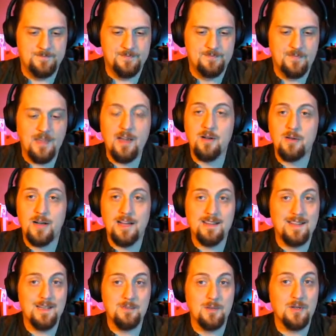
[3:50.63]
Now, I
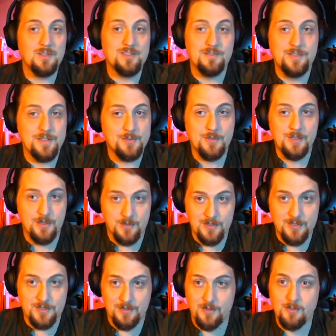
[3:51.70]
think most of us would know
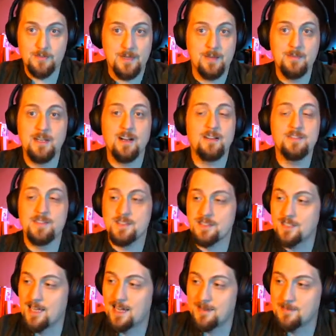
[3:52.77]
this trope. I mean,
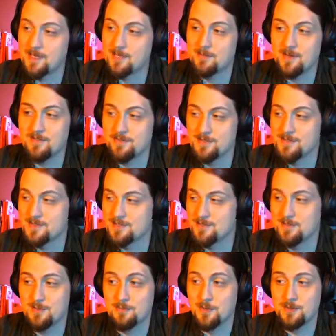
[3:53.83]
obviously, I made reference
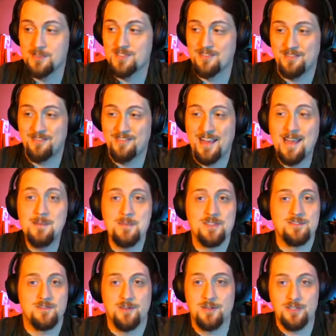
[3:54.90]
to the most
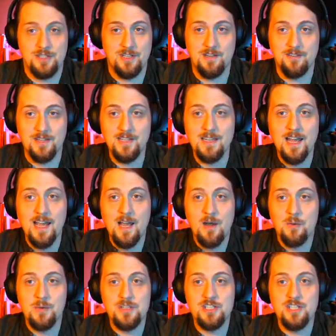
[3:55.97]
famous version of it,
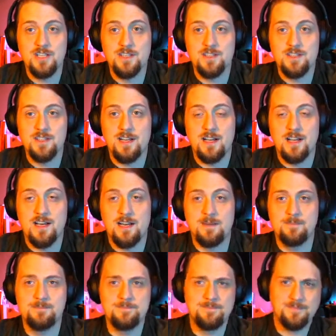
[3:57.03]
which is Lord